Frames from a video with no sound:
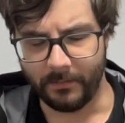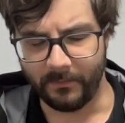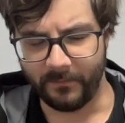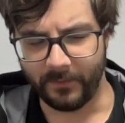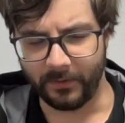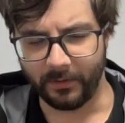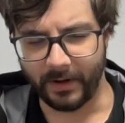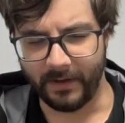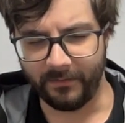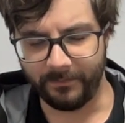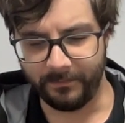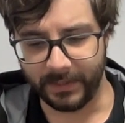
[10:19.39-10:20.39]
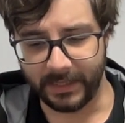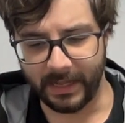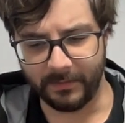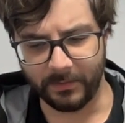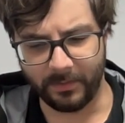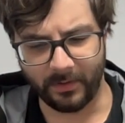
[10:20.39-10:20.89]
photograph
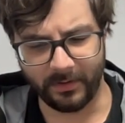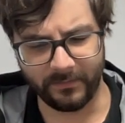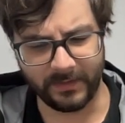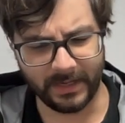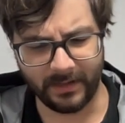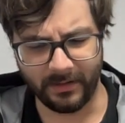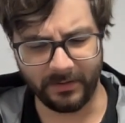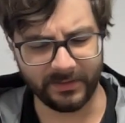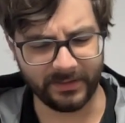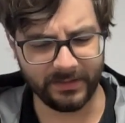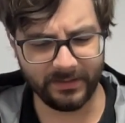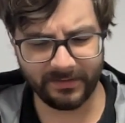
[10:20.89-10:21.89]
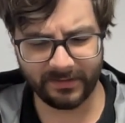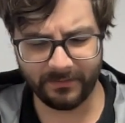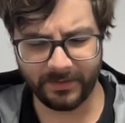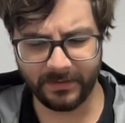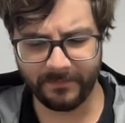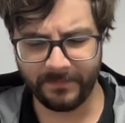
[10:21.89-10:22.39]
became a part of the LLC or
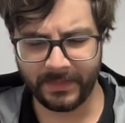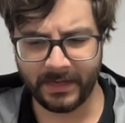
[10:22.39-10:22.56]
something.